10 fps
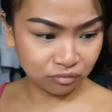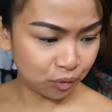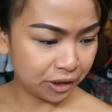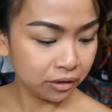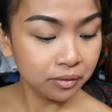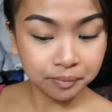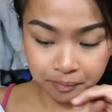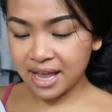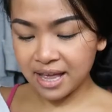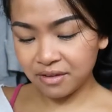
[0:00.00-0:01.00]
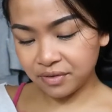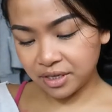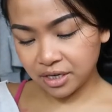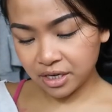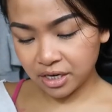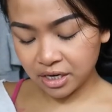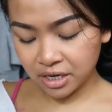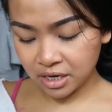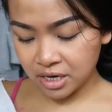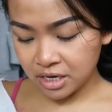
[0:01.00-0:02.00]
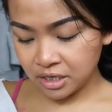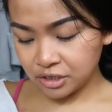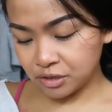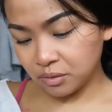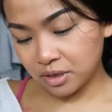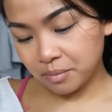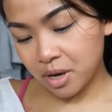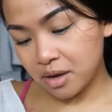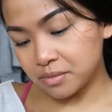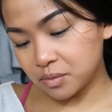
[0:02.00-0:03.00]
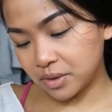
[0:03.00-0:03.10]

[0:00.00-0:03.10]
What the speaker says: Weird. I have here two lip balms.